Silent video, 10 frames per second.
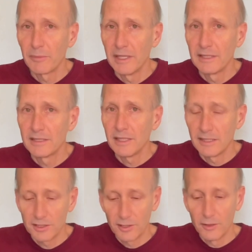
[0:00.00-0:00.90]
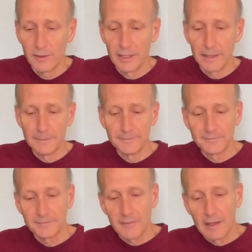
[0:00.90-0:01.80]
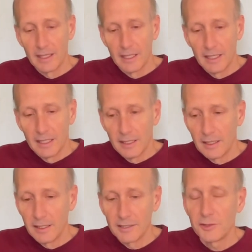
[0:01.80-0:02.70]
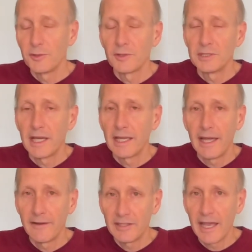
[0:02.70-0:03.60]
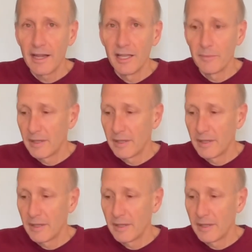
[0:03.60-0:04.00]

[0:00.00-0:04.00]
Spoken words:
Reds. And so, so you'll just have to add it up.